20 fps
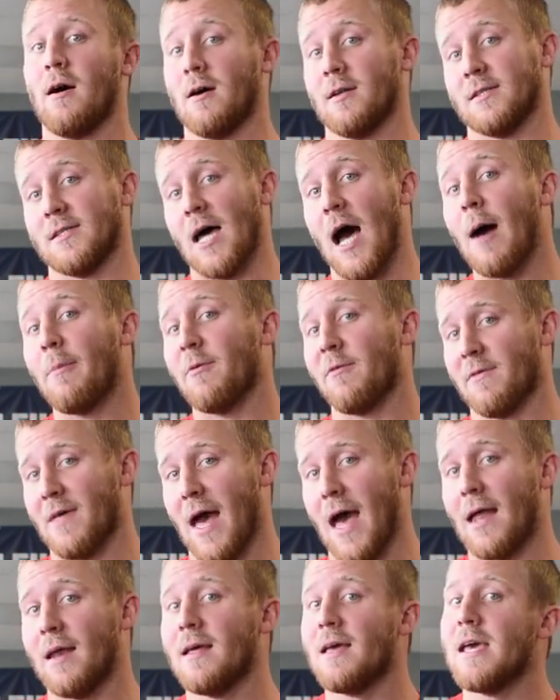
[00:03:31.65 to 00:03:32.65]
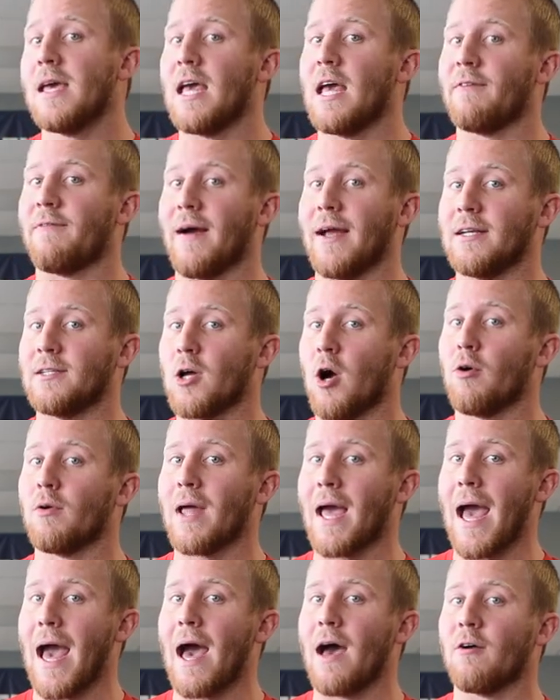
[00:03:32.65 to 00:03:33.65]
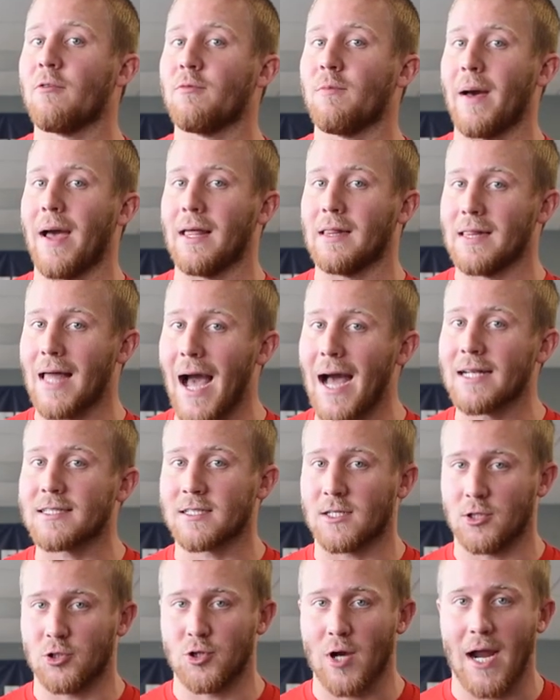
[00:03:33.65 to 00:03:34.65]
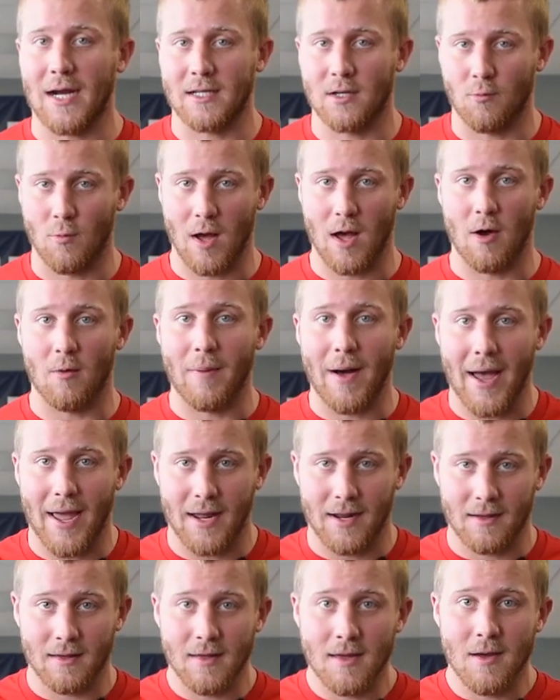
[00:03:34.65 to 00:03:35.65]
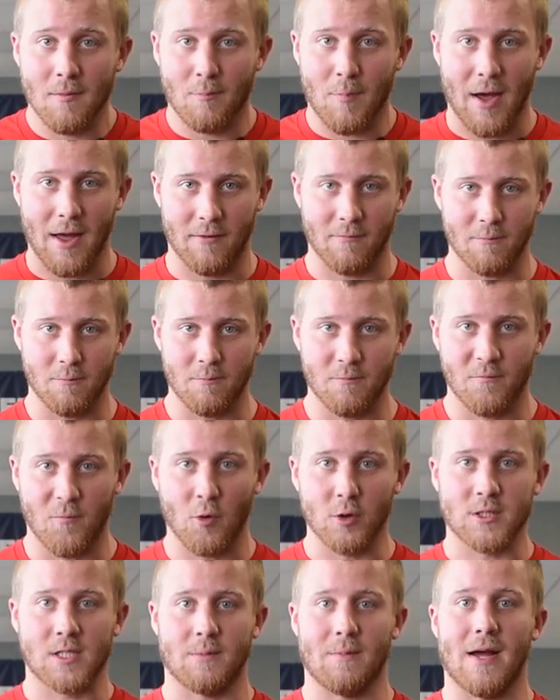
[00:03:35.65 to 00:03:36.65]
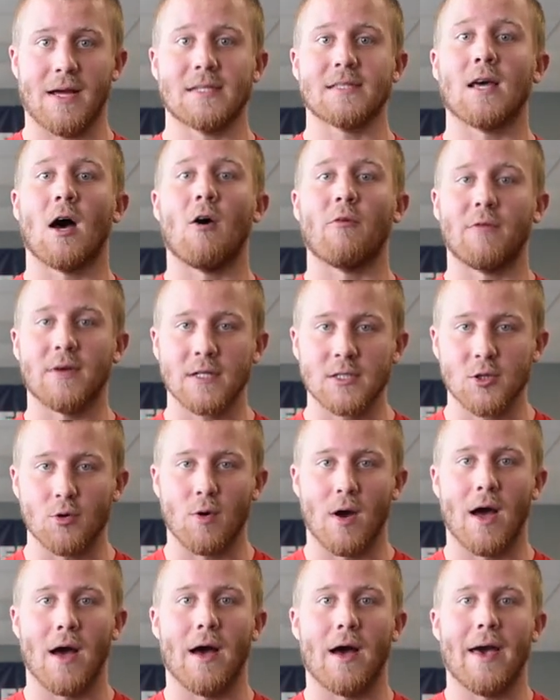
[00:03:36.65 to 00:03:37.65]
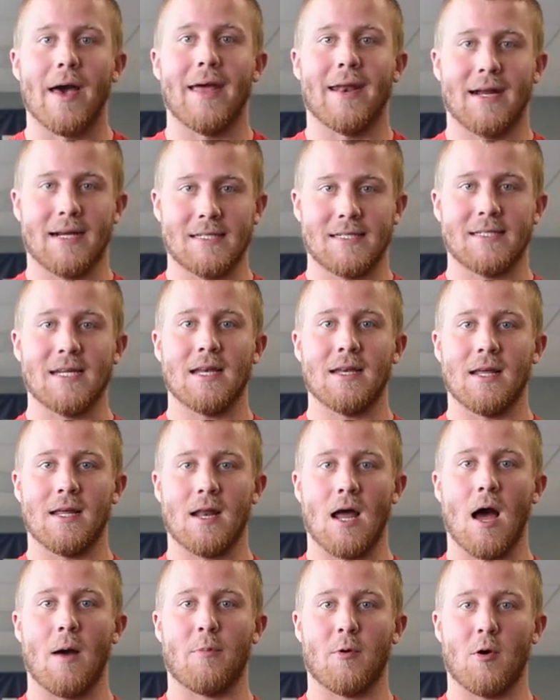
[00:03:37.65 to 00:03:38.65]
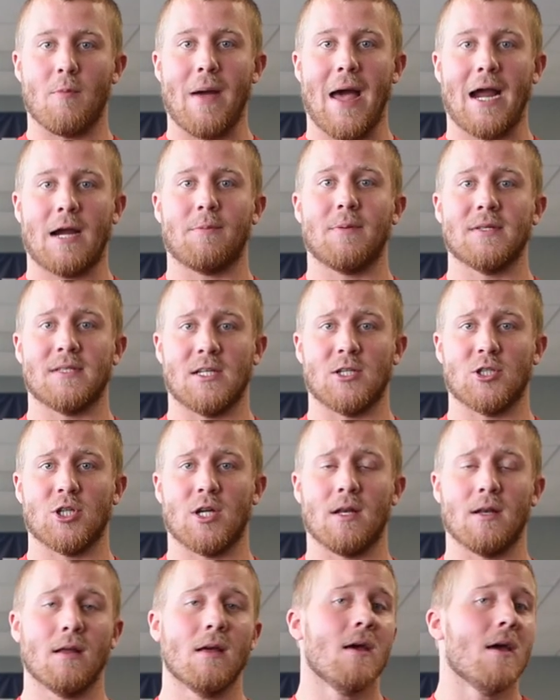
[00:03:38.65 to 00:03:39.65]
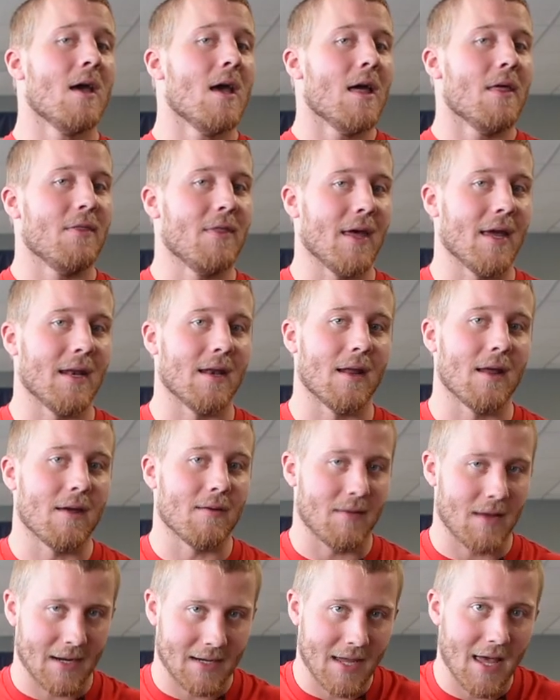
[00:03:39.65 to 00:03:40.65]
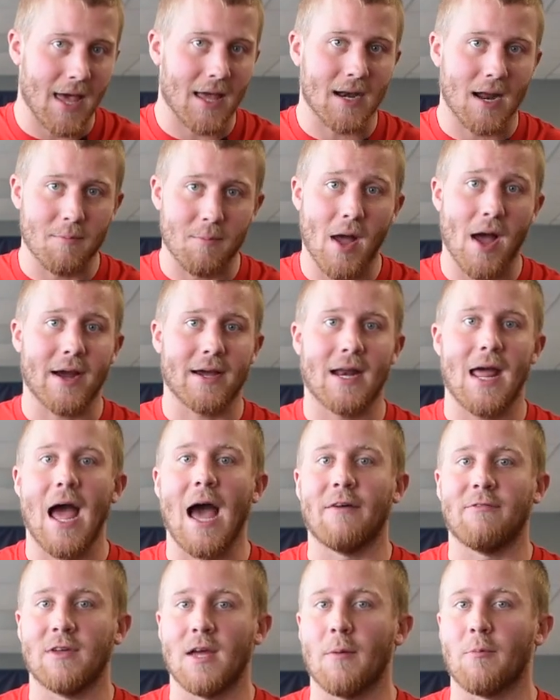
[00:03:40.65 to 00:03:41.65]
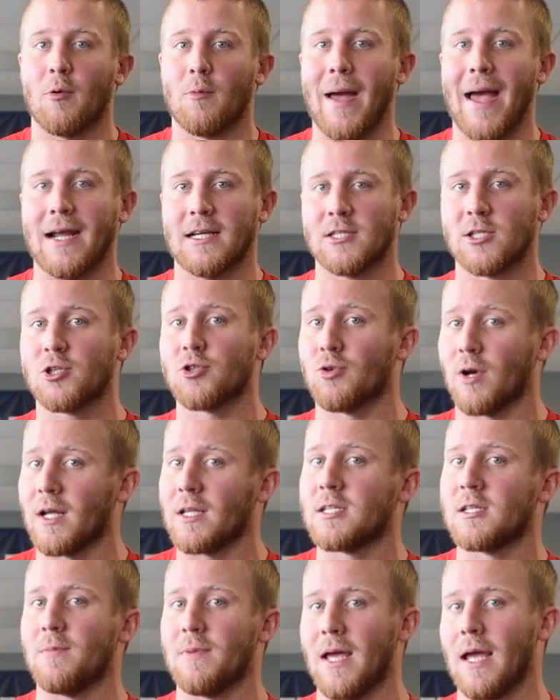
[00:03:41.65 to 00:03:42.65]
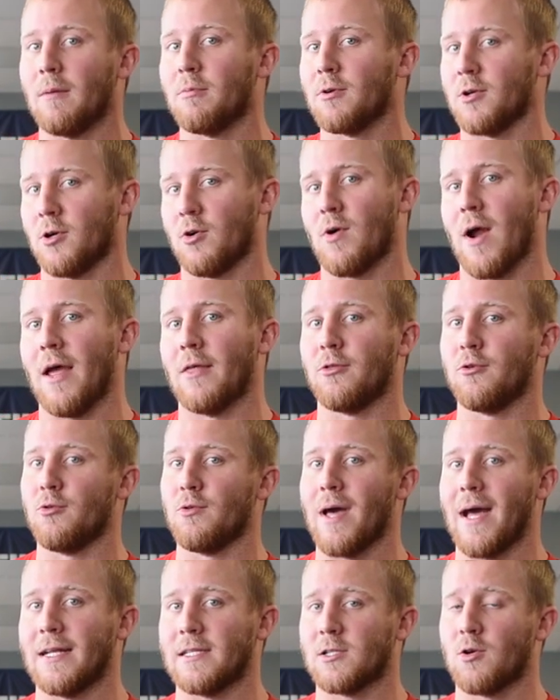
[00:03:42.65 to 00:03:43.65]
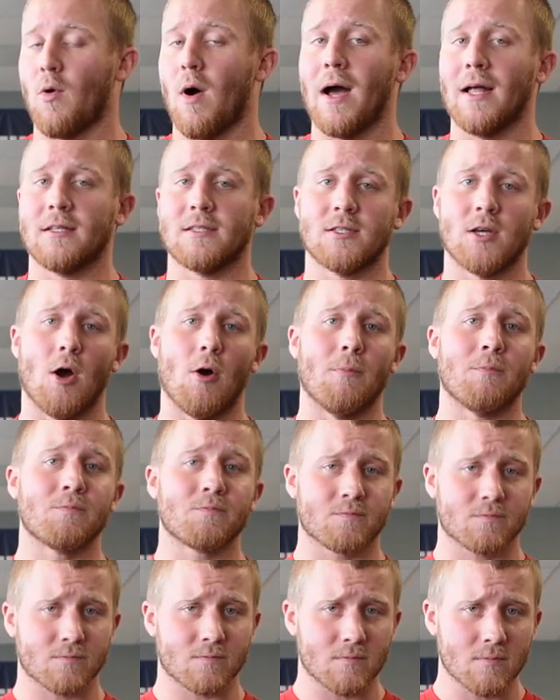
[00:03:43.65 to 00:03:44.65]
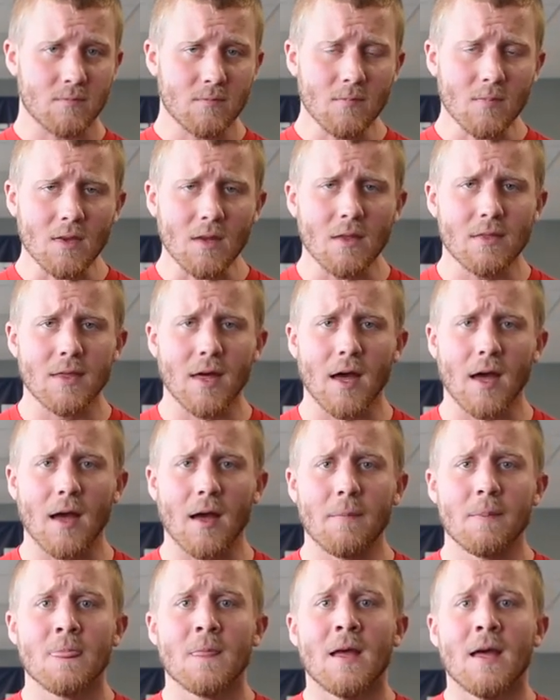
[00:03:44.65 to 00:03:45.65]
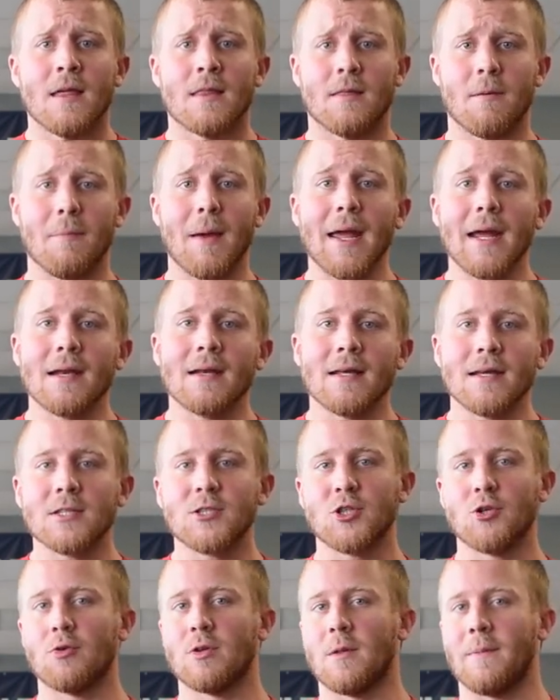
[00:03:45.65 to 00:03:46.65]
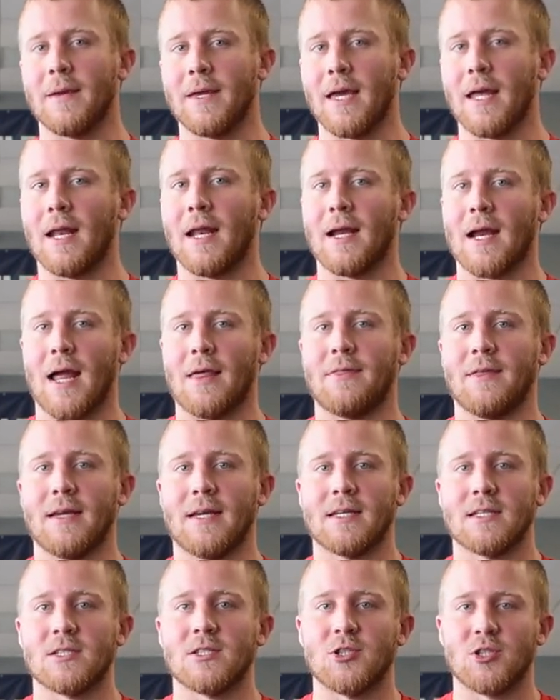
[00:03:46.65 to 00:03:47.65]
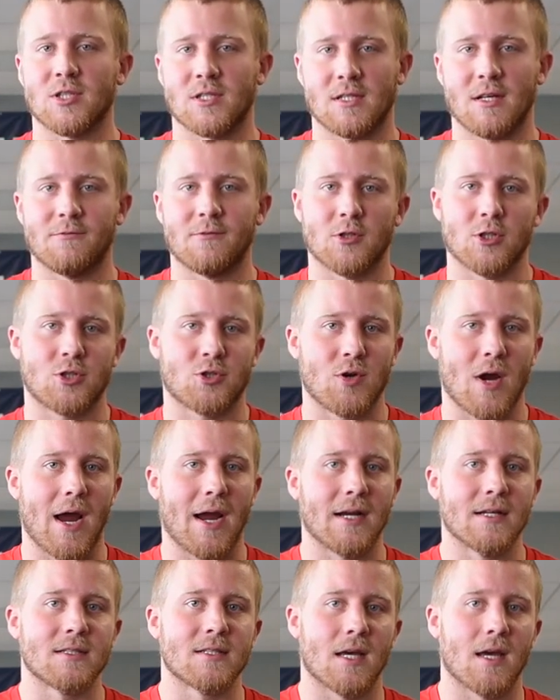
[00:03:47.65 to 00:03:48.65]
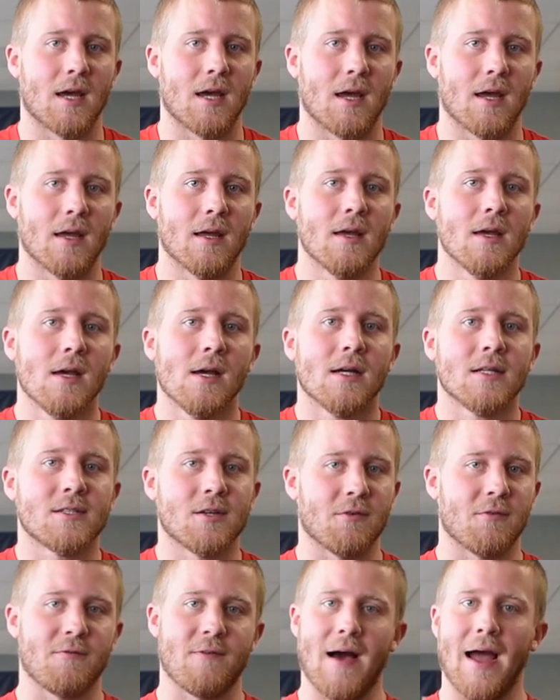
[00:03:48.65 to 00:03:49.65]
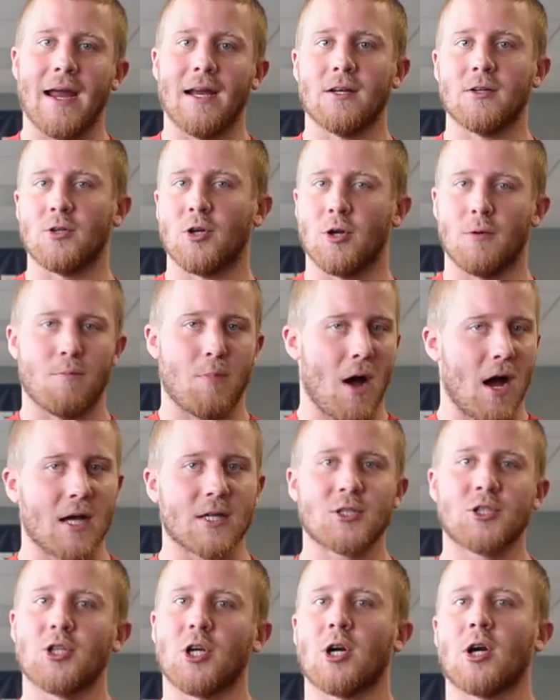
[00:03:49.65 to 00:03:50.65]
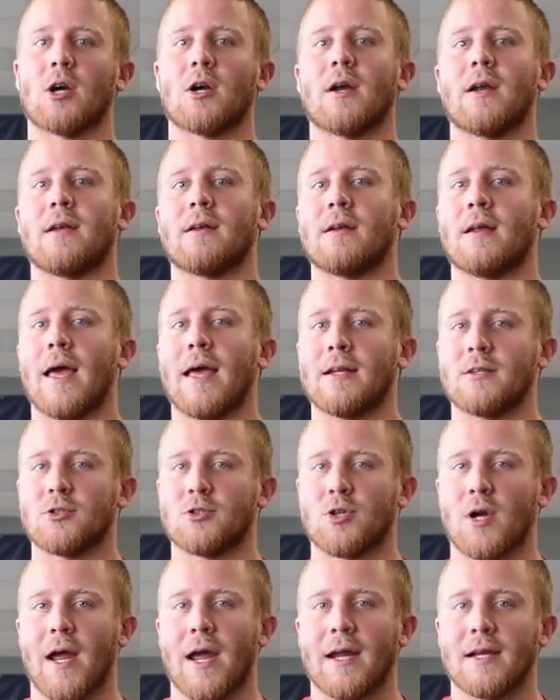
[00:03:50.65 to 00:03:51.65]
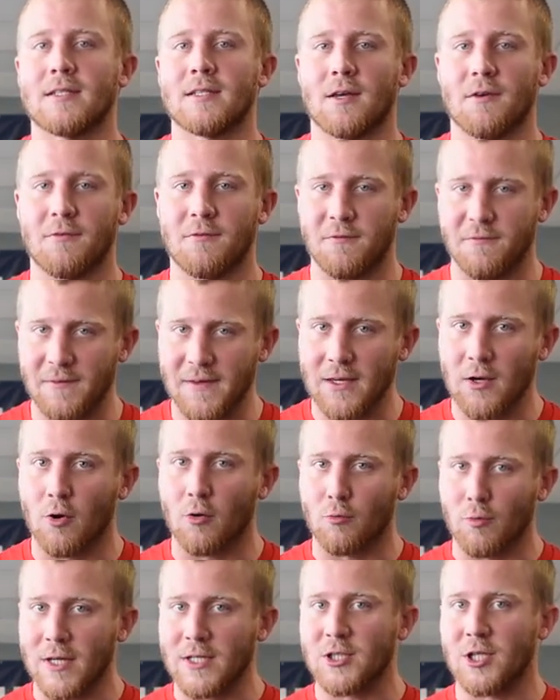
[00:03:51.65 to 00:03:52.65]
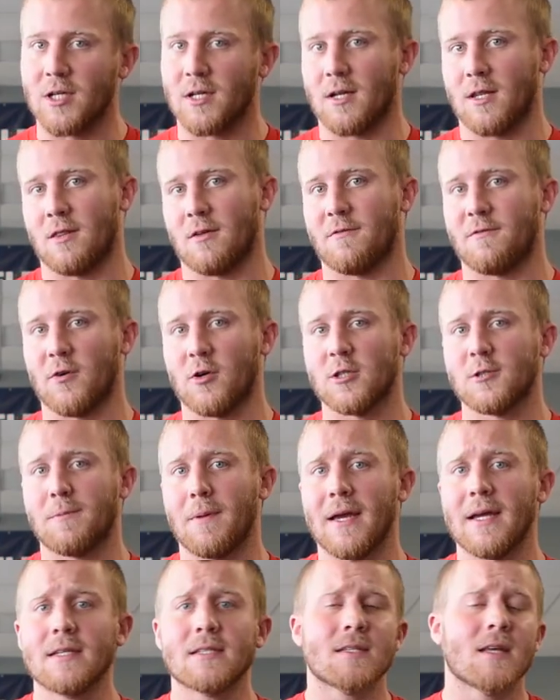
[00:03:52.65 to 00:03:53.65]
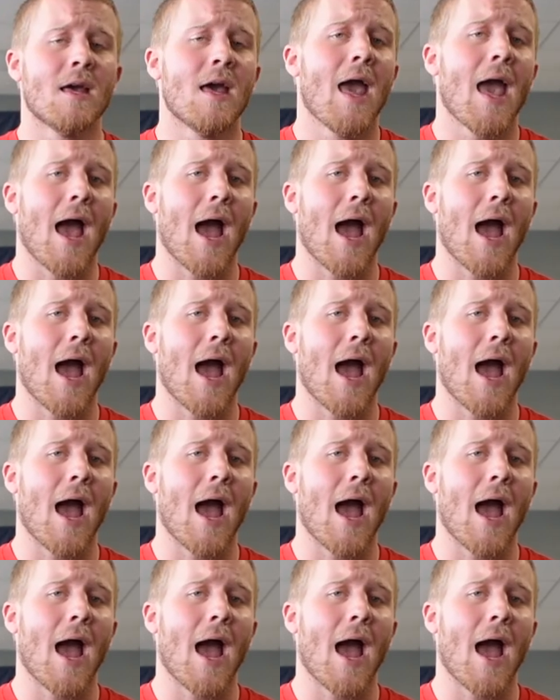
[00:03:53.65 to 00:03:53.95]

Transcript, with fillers: On top of that, if I don't have my lats contracted well by, by forcing myself into a, uh, an extended upper back position, then again, I'm not going to have the upper back strength to be able to grind through that squat. So the, the main issue in the beginning, I think, is just lifters trying to to find good posture and, and trying to feel rigid in the first place.